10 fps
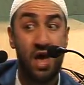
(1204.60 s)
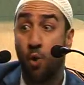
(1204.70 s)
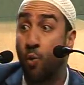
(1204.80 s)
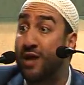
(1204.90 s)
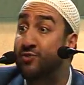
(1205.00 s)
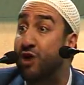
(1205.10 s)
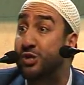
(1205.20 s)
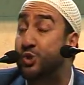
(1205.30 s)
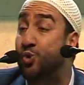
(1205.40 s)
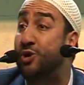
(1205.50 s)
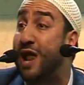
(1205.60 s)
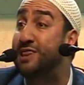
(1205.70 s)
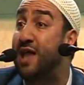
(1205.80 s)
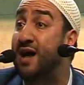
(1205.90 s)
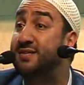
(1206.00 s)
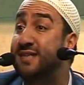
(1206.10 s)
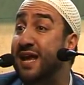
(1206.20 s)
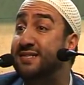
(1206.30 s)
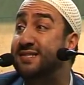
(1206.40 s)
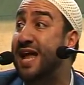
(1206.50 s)
When Rasulullah
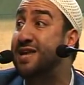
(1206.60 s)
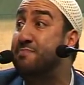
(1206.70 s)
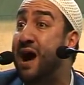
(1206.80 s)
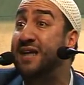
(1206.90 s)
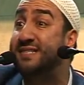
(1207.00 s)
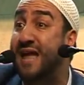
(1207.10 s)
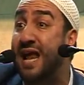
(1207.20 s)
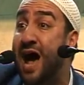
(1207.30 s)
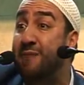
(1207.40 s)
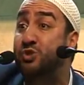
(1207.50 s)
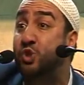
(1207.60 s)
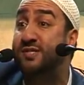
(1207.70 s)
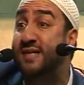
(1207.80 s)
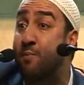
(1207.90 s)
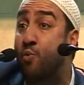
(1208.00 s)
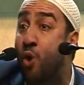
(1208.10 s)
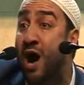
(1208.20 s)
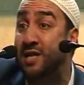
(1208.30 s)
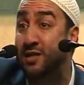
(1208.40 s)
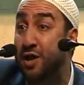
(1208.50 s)
says send my salams to
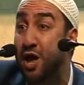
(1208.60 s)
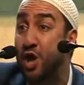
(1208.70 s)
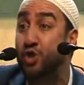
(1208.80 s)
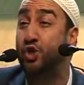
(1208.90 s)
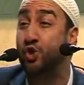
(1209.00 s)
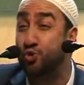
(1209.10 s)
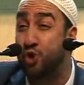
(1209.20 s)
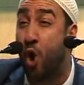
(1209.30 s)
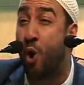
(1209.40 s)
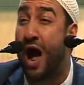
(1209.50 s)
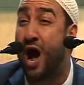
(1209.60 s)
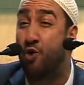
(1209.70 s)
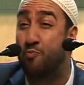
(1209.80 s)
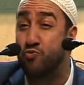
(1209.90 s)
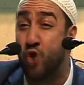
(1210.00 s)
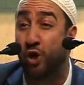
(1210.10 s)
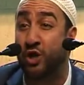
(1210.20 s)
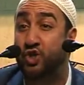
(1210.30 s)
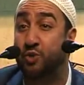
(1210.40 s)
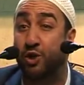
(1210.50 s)
someone, do you know how
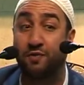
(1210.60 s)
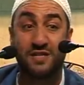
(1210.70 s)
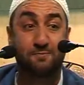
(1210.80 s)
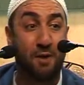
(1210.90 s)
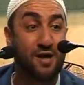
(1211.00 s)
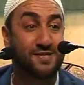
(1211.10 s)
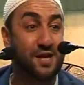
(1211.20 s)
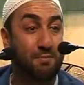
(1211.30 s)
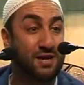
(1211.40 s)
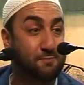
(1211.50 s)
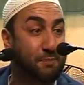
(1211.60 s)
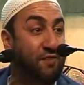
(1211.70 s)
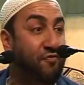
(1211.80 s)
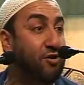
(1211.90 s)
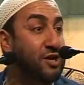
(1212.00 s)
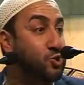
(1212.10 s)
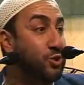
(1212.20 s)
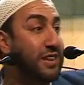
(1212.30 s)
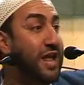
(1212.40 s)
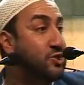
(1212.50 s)
knowledgeable this person must be for
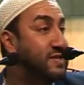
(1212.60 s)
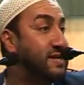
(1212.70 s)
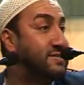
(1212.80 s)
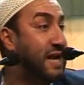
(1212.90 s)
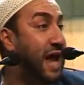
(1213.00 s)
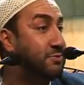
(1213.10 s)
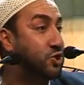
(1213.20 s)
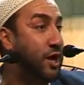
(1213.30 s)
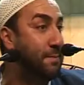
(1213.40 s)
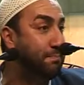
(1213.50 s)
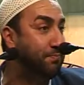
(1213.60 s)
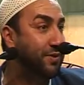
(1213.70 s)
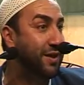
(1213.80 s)
Rasulullah to send his salams to him?"